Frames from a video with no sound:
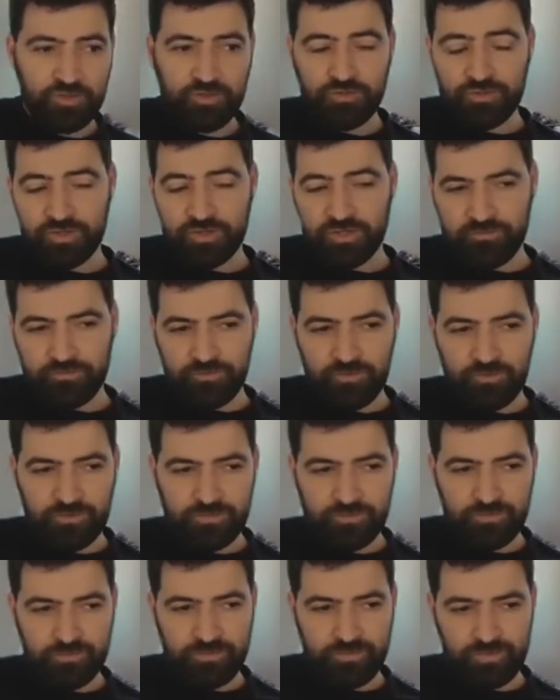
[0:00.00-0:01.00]
or if
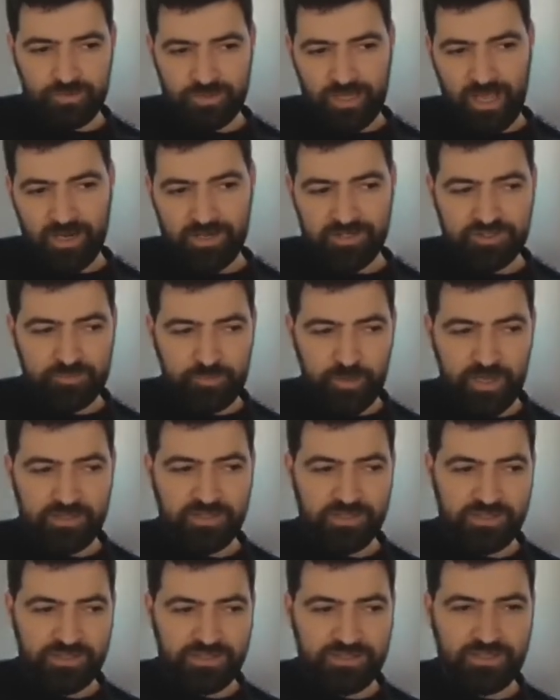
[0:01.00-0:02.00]
you
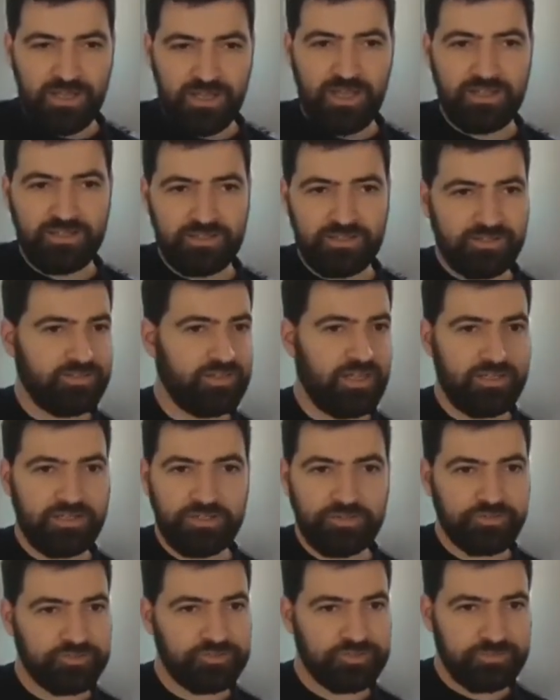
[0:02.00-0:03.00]
unexpectedly die in 10
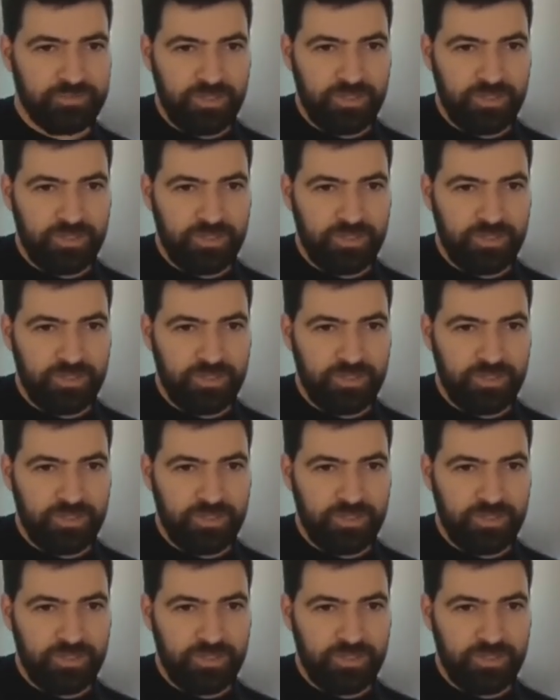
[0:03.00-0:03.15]
years.